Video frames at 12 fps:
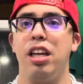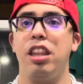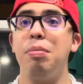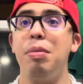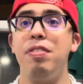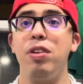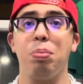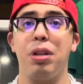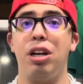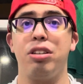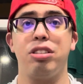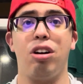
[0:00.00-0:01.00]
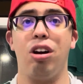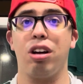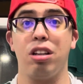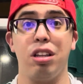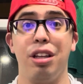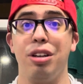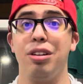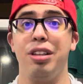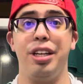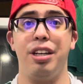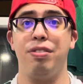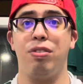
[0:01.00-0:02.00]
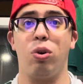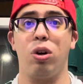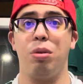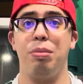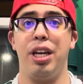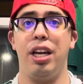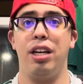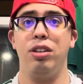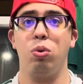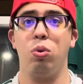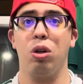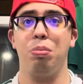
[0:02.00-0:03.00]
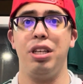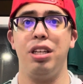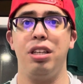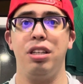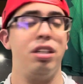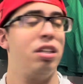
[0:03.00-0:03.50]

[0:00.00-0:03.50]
The midfield players are clearly in form and will be